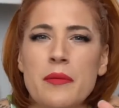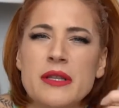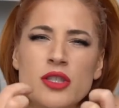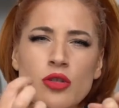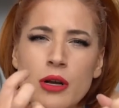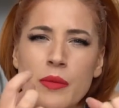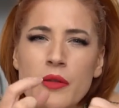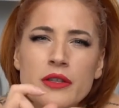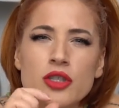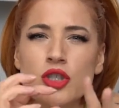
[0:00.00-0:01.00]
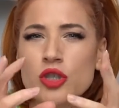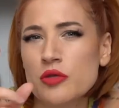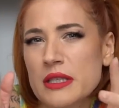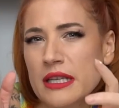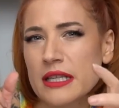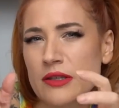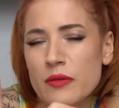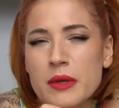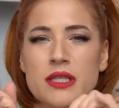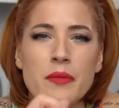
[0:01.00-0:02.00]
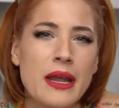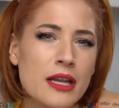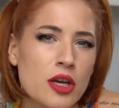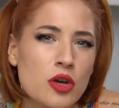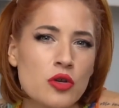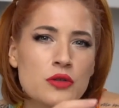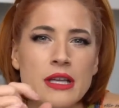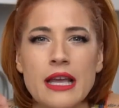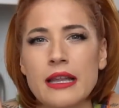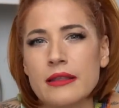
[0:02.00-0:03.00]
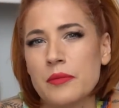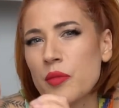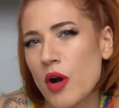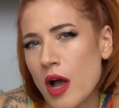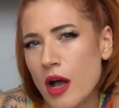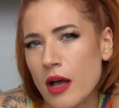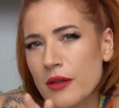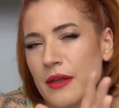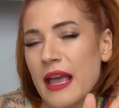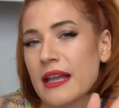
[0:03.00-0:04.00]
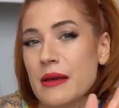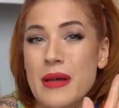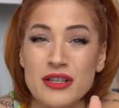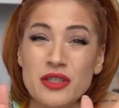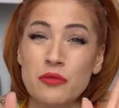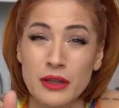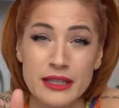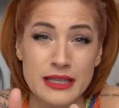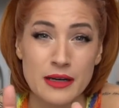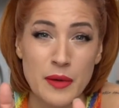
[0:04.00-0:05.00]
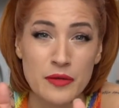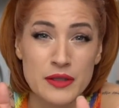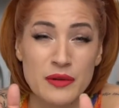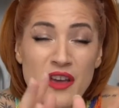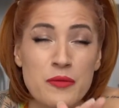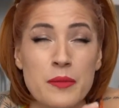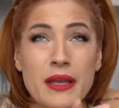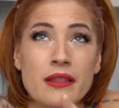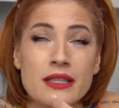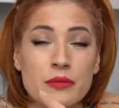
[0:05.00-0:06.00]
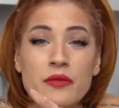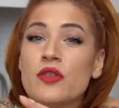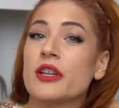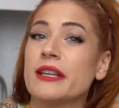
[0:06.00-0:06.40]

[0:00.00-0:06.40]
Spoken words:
up and soak up all the juices from the tomatoes and the broth, and I'm actually really excited about this one. I've been making this one for